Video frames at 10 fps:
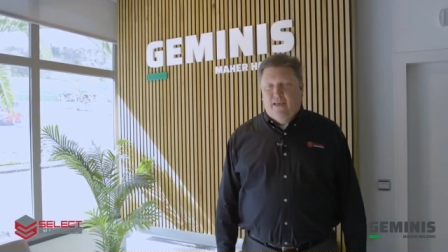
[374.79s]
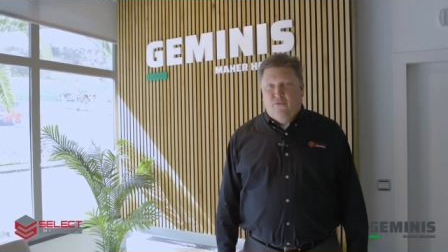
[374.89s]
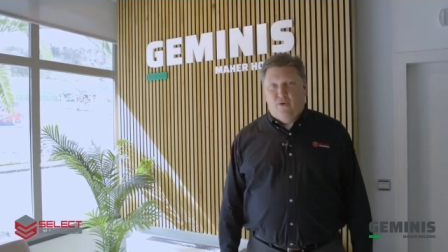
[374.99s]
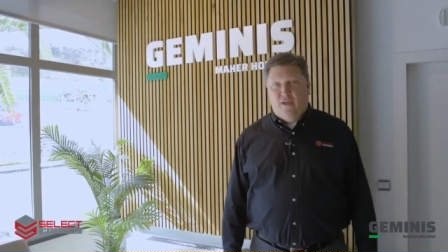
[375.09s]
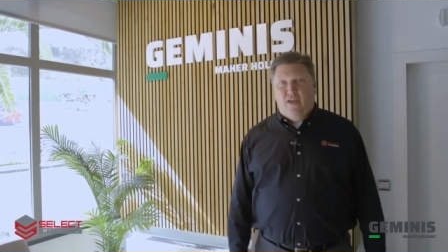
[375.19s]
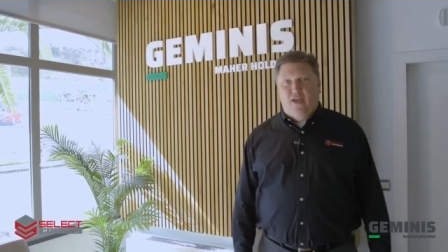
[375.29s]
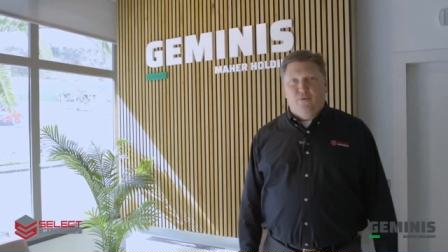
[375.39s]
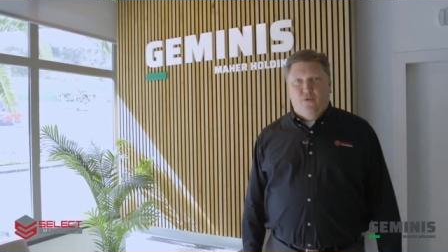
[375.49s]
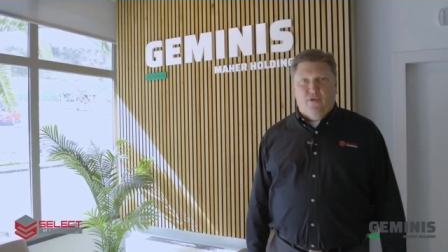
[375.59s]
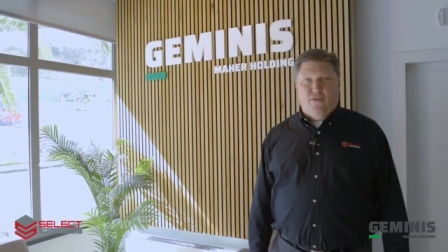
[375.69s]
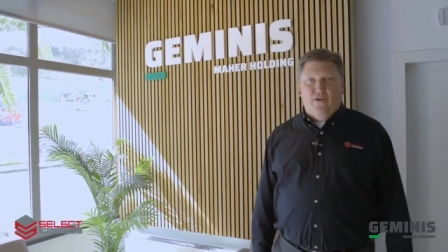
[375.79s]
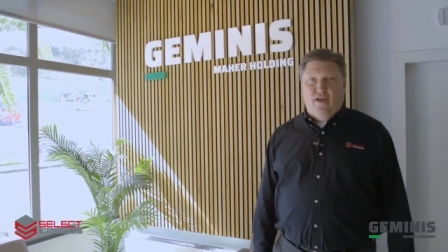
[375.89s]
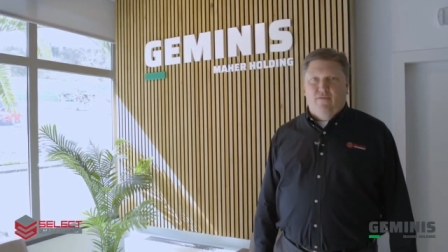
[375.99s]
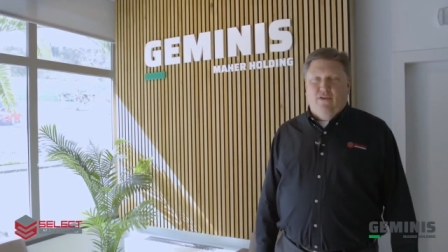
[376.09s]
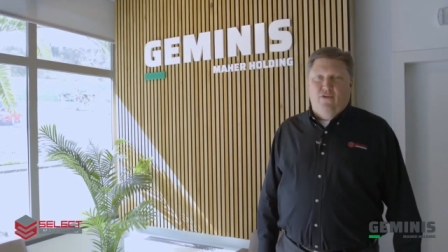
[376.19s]
If we can help you with your
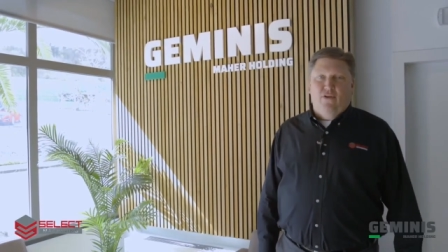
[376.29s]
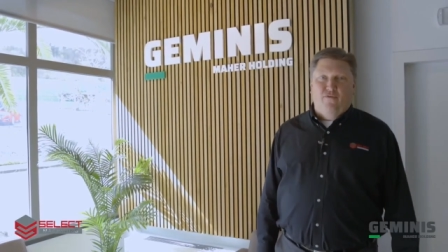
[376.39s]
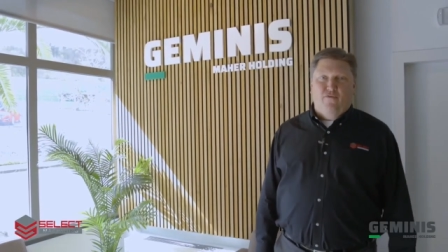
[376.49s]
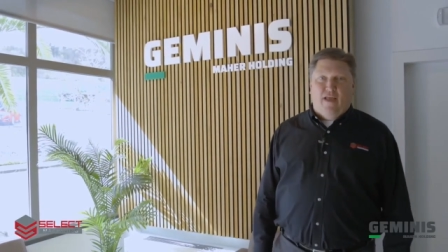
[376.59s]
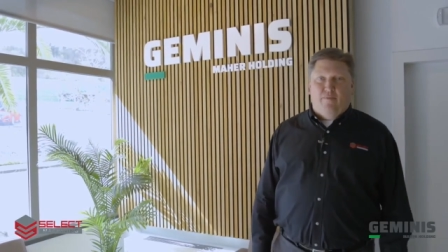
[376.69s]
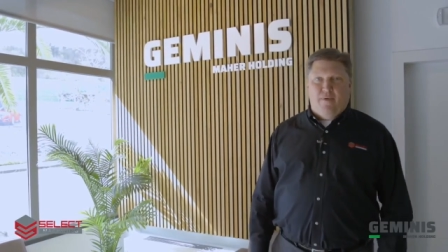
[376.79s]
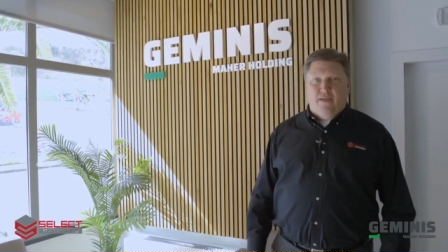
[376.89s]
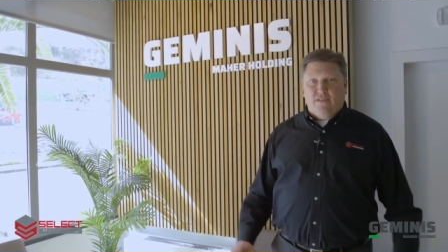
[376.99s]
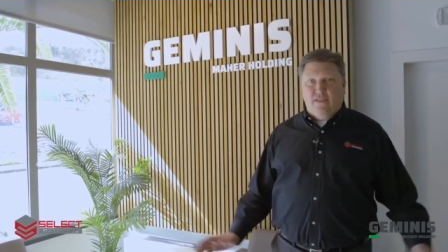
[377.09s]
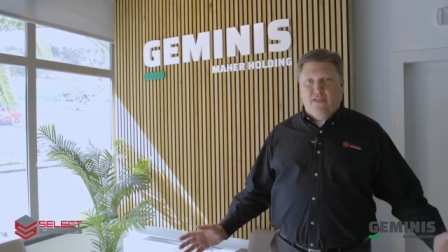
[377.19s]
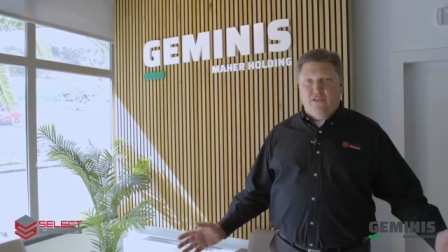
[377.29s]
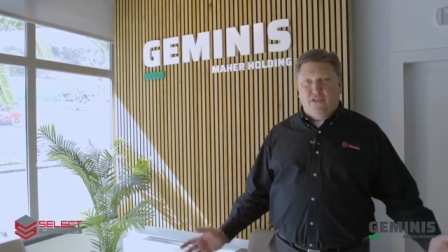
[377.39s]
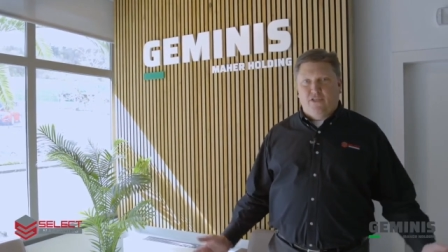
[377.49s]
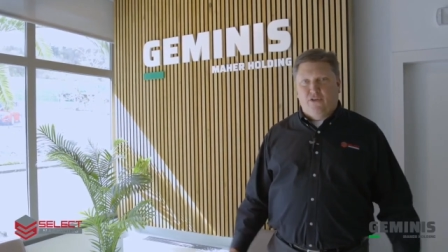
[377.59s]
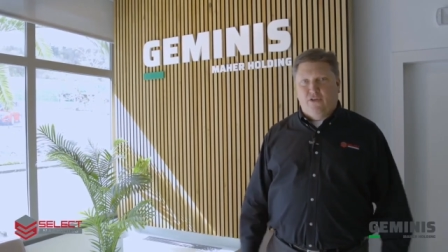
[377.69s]
heavy-duty flatbed
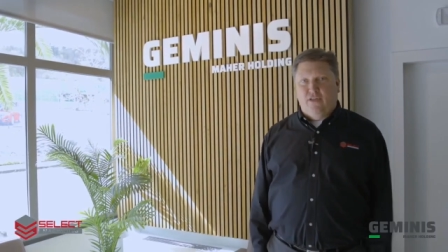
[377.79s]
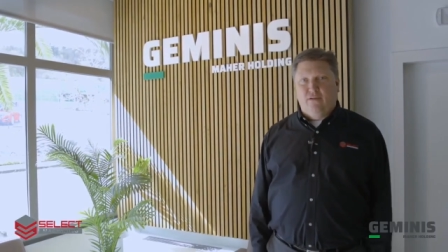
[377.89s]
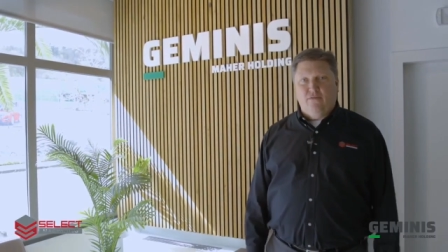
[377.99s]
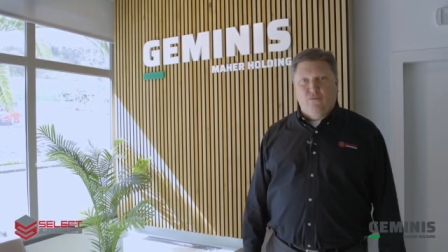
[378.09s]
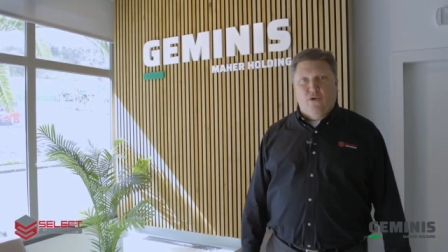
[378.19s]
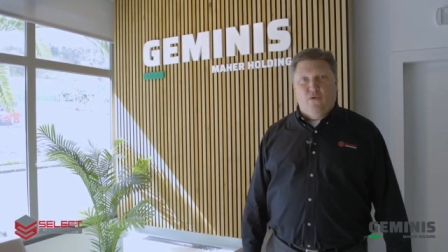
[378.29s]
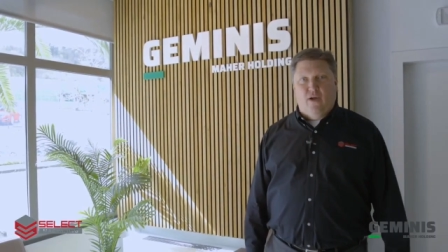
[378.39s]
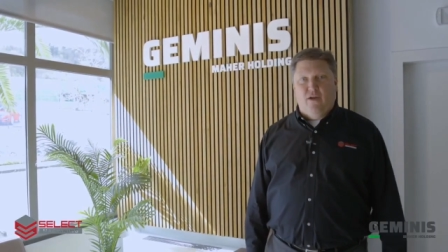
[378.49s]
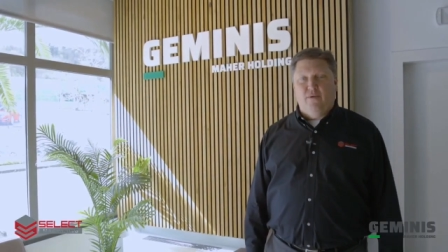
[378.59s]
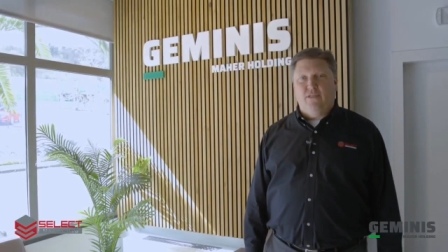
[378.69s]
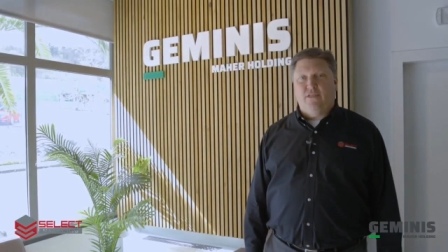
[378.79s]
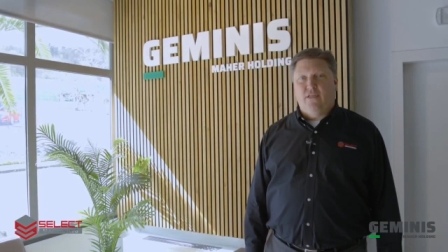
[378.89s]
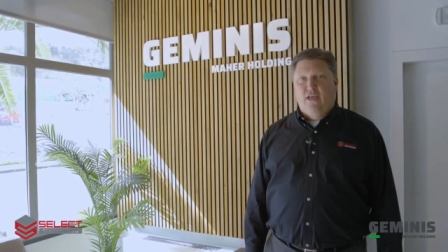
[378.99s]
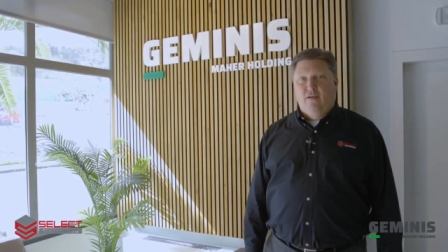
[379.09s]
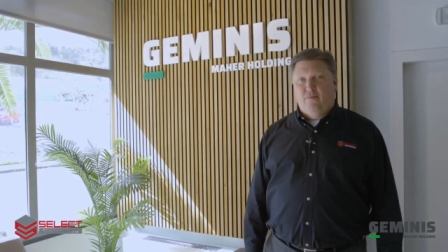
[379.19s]
CNC turning requirements,